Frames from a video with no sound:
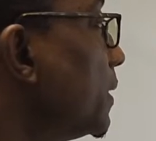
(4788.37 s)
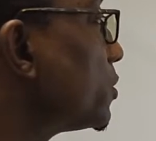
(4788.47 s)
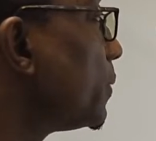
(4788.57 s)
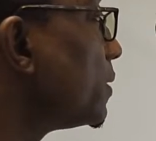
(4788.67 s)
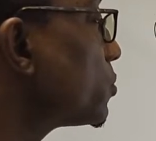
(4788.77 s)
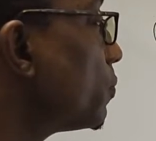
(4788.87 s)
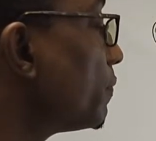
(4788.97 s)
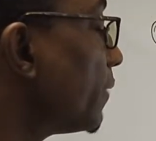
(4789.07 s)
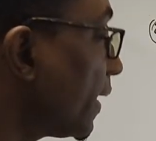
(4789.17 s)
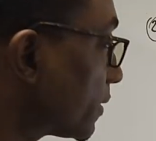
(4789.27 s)
between two
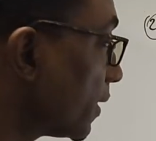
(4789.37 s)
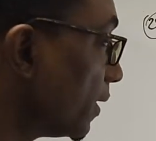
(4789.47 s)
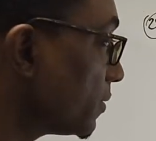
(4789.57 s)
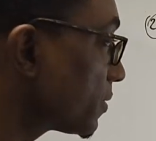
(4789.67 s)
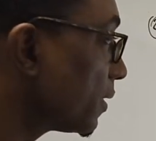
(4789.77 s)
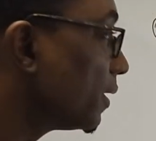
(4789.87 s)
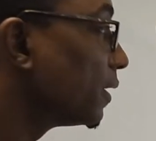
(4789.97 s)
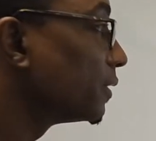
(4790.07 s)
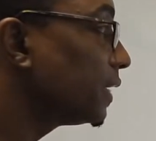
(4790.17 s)
vectors,